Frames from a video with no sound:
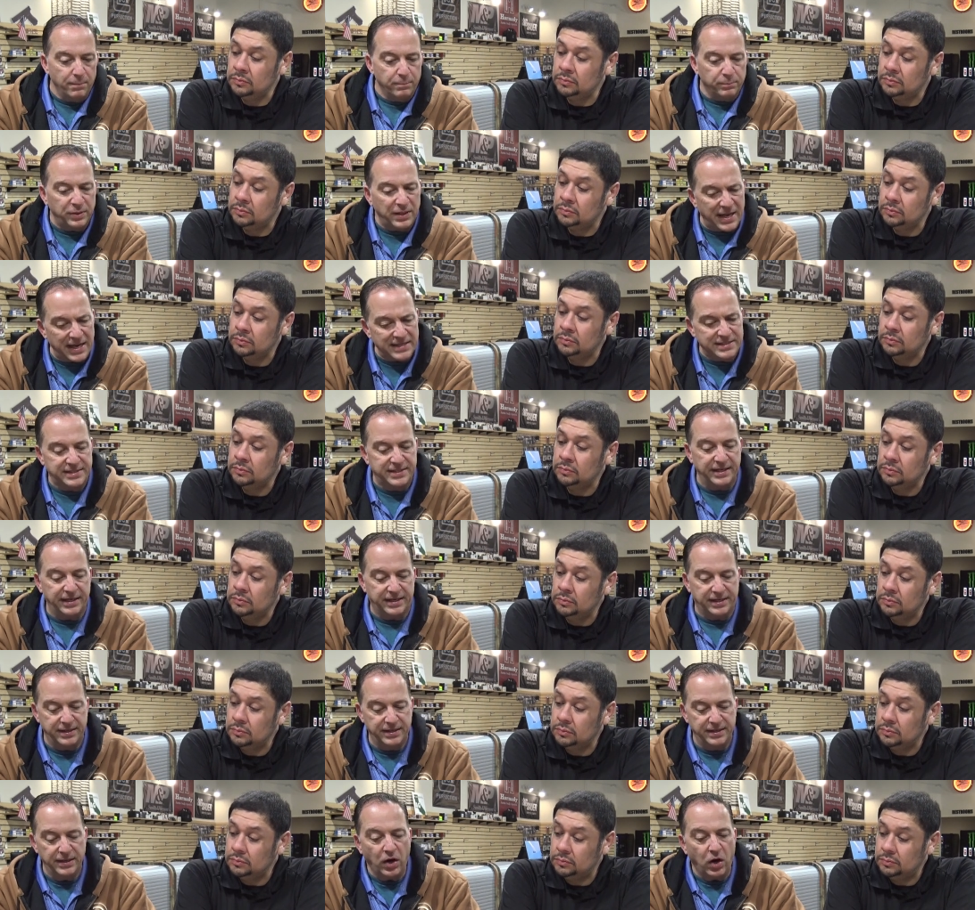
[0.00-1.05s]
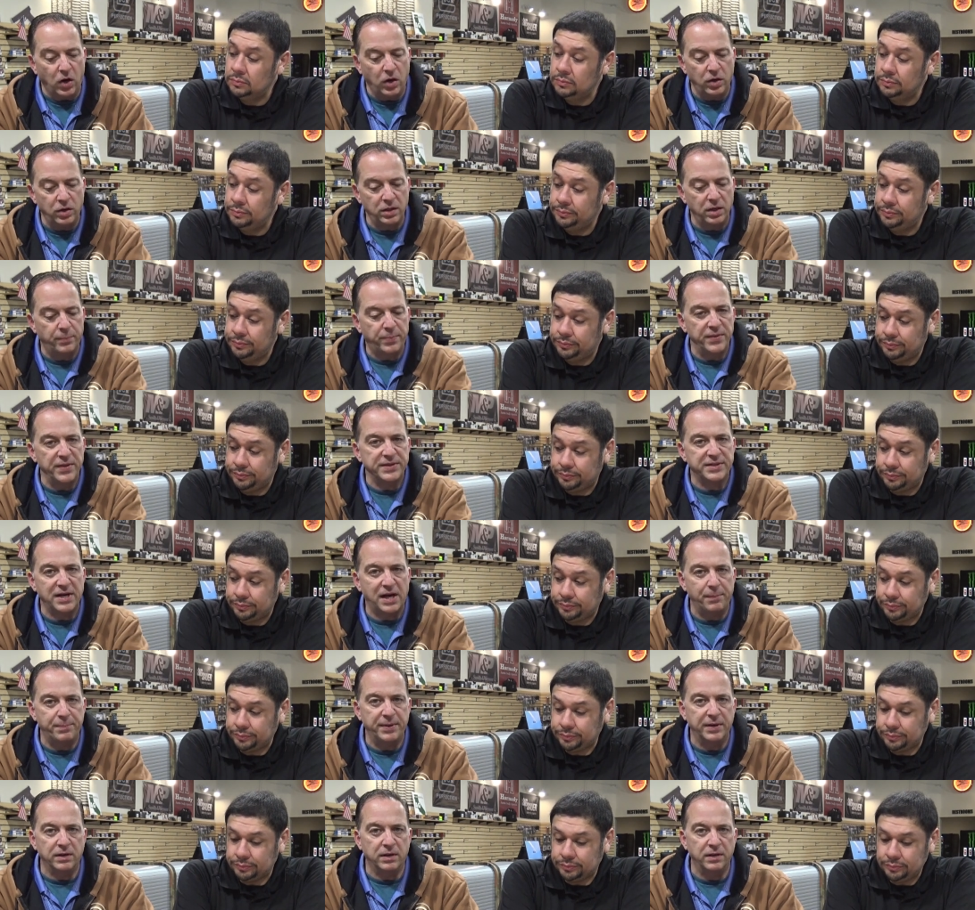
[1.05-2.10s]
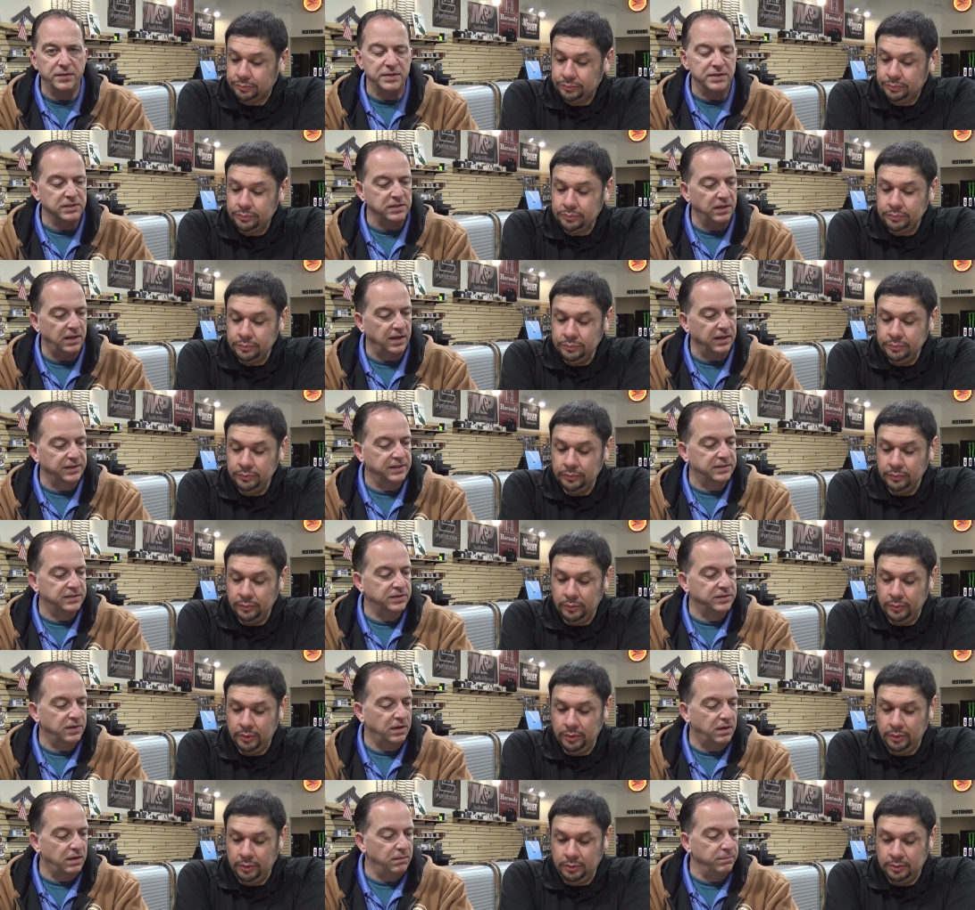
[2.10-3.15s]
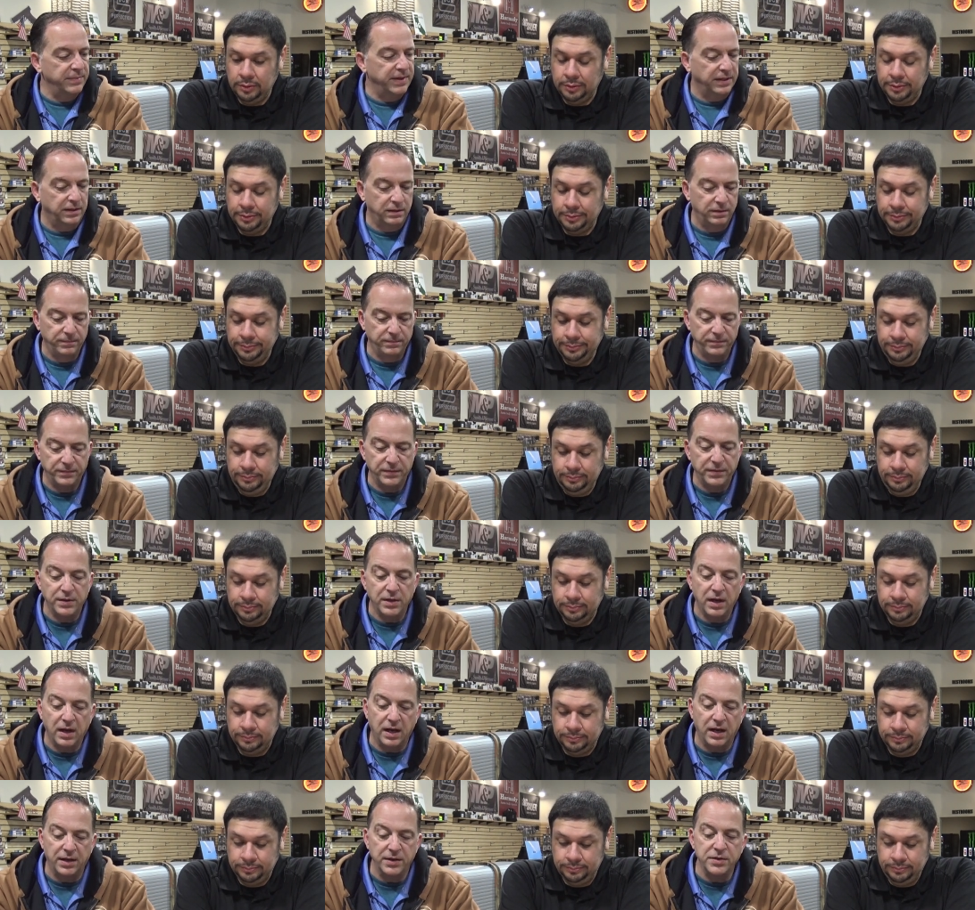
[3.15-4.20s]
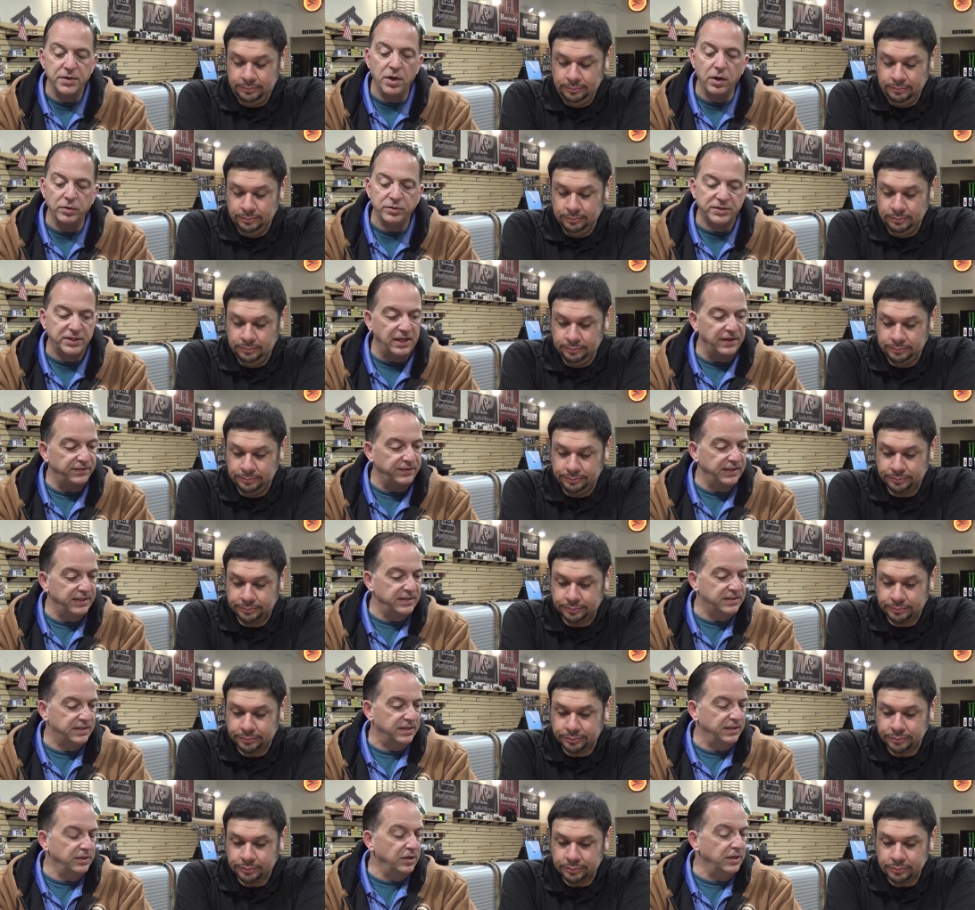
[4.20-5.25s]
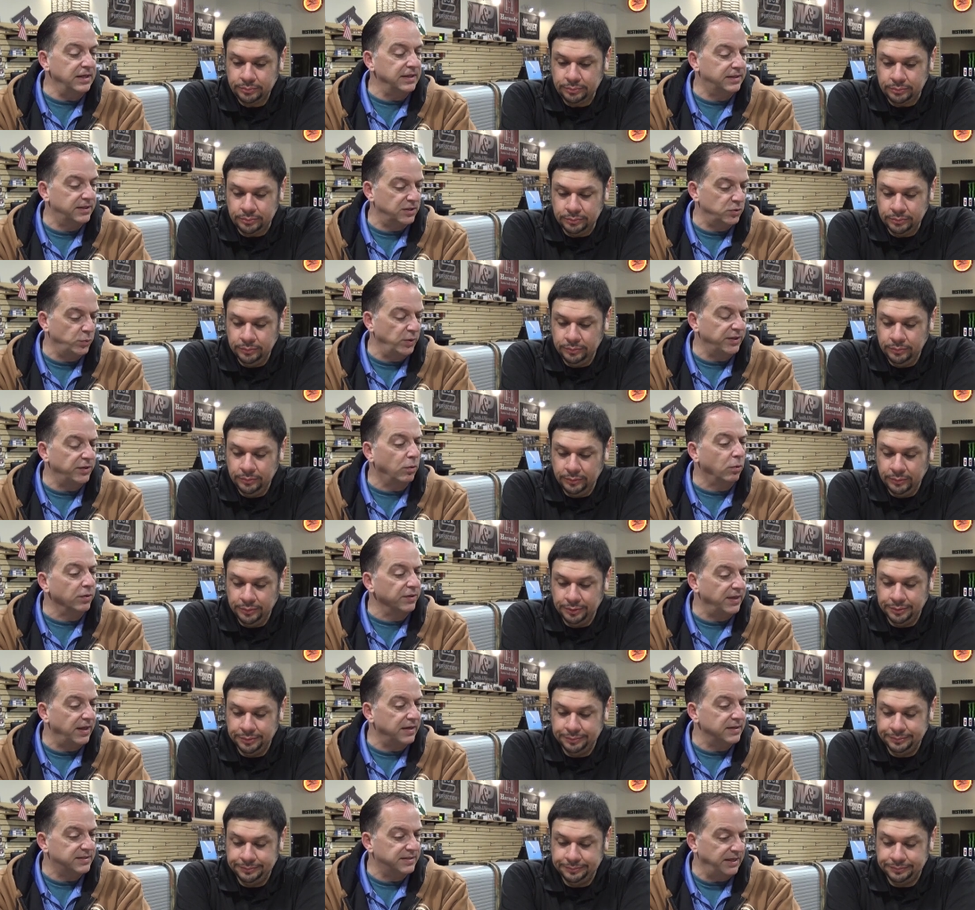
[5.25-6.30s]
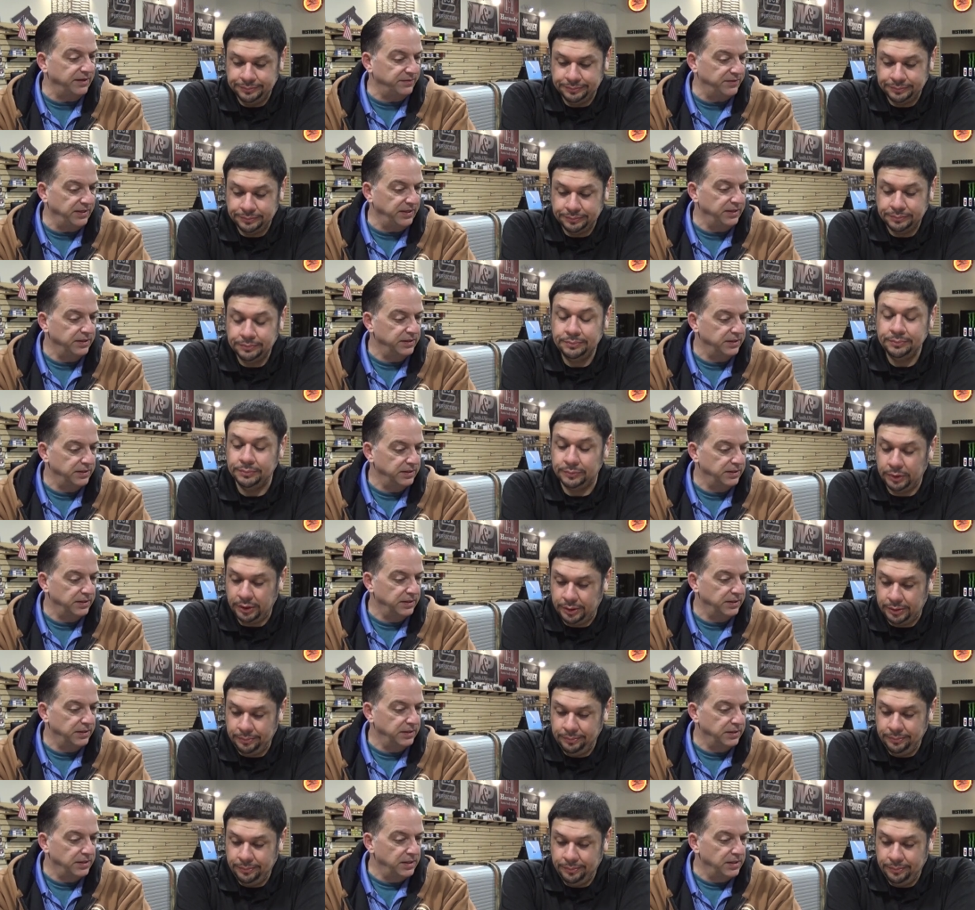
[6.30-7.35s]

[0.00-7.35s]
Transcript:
Speaker 1: Plastic, all up on the top here on this Glock. This is all metal. No safeties. You can get this with or without a safety. Okay.